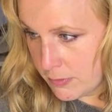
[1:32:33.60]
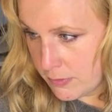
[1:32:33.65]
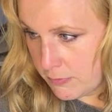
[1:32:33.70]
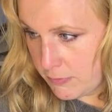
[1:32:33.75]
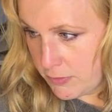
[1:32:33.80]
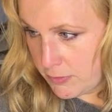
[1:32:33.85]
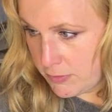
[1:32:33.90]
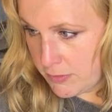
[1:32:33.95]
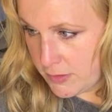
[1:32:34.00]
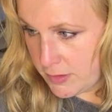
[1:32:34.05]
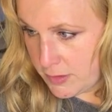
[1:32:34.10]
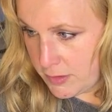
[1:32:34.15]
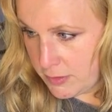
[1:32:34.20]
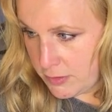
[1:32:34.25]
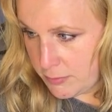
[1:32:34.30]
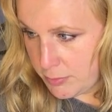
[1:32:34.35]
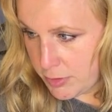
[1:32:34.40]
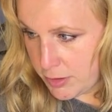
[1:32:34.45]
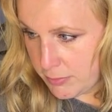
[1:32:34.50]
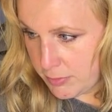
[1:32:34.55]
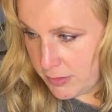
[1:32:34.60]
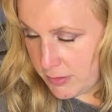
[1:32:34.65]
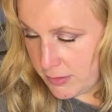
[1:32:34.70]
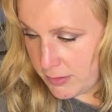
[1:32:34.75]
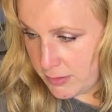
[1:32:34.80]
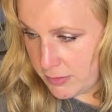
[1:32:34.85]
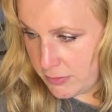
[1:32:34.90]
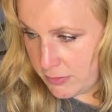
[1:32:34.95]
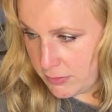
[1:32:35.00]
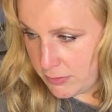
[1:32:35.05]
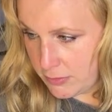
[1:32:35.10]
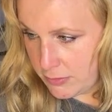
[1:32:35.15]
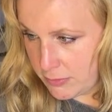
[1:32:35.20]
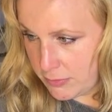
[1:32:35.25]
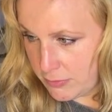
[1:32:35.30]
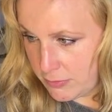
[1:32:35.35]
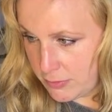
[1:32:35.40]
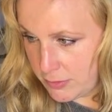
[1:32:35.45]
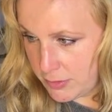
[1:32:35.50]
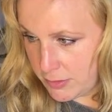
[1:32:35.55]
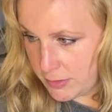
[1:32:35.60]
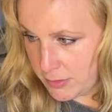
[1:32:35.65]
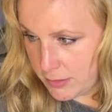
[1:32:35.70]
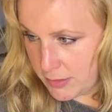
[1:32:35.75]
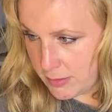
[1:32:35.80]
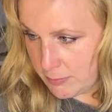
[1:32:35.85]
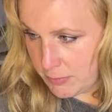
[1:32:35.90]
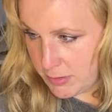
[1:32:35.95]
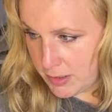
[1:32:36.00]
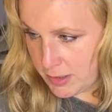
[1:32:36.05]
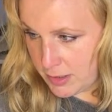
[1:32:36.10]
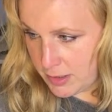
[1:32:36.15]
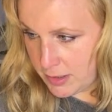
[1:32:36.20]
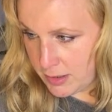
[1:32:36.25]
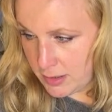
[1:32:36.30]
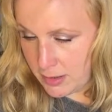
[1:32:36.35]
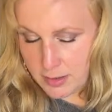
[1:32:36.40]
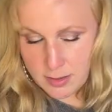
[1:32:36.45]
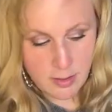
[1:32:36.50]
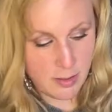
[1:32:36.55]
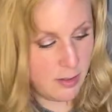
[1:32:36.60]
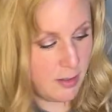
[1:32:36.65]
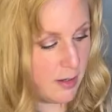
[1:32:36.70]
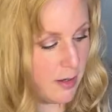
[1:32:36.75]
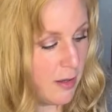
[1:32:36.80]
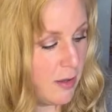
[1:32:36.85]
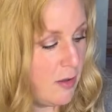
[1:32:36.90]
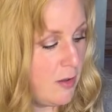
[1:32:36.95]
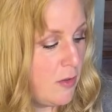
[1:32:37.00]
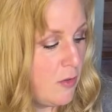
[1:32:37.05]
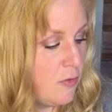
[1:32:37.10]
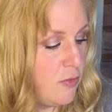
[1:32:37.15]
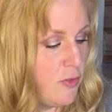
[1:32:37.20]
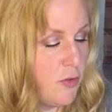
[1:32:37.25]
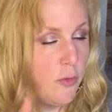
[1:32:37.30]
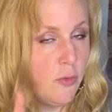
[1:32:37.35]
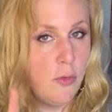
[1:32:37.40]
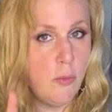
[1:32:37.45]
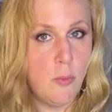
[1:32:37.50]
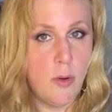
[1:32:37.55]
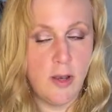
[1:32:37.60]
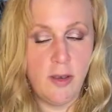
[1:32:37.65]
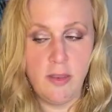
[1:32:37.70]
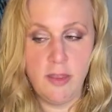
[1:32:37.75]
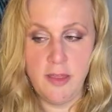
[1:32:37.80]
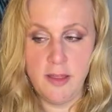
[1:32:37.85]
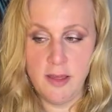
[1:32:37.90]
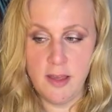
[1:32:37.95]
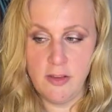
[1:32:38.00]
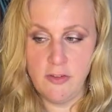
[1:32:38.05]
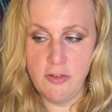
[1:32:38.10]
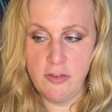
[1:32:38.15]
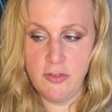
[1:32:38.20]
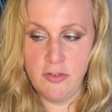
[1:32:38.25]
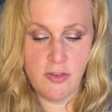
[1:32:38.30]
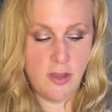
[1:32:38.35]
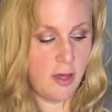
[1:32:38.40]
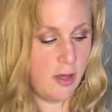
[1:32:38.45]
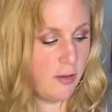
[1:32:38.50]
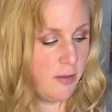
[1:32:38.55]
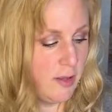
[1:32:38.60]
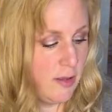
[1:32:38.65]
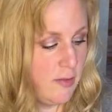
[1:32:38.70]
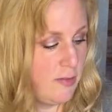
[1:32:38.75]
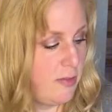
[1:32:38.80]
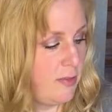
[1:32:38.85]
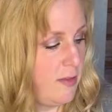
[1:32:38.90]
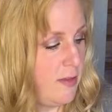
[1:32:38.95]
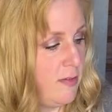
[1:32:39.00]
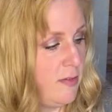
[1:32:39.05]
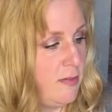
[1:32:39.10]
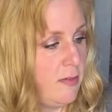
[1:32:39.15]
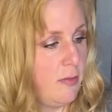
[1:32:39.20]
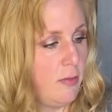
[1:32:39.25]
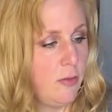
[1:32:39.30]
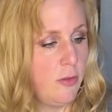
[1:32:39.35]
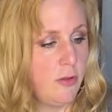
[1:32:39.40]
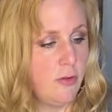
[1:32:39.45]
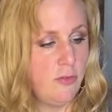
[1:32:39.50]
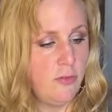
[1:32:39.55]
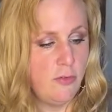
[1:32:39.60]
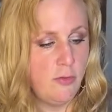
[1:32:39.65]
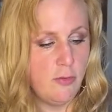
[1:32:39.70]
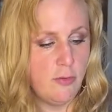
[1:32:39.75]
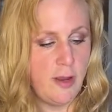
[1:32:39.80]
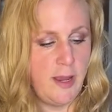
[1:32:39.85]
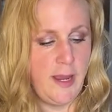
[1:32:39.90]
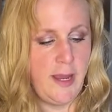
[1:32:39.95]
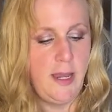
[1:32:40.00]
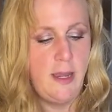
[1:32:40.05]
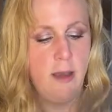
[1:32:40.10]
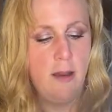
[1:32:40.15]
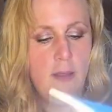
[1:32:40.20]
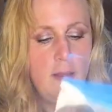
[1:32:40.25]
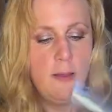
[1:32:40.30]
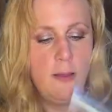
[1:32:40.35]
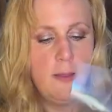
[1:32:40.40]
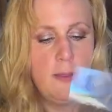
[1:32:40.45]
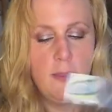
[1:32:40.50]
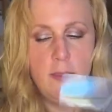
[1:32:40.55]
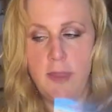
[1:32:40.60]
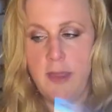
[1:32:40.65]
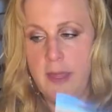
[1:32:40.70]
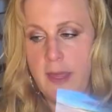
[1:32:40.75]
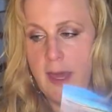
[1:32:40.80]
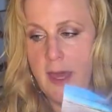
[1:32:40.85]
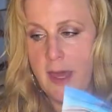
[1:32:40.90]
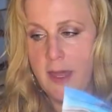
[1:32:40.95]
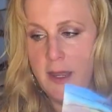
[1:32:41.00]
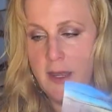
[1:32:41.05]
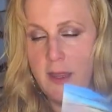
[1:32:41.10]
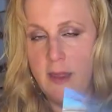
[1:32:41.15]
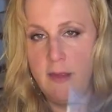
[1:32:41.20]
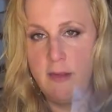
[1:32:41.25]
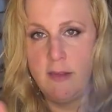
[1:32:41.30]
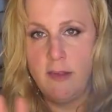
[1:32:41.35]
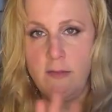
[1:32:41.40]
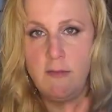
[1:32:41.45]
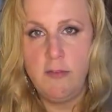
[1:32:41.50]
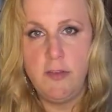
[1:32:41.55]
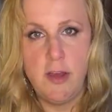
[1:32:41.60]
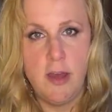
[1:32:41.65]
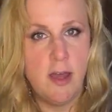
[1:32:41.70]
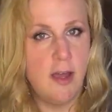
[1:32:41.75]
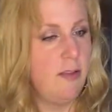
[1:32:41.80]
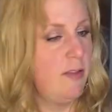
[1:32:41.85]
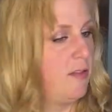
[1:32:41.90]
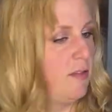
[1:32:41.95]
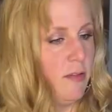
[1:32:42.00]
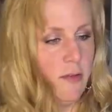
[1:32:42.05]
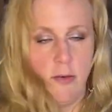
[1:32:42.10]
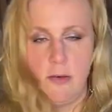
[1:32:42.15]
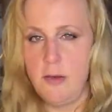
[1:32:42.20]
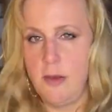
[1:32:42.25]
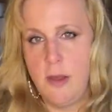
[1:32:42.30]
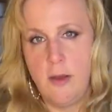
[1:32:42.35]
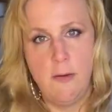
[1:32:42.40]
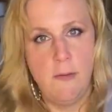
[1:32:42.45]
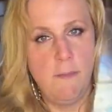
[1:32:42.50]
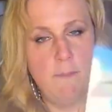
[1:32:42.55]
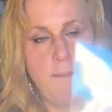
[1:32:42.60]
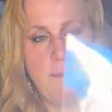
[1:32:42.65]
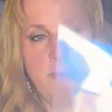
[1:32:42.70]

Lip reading: if you didn't, you're probably going to do good on laminating it. Yeah. So the one thing I just saw is this looks great. The adhesive dots, no,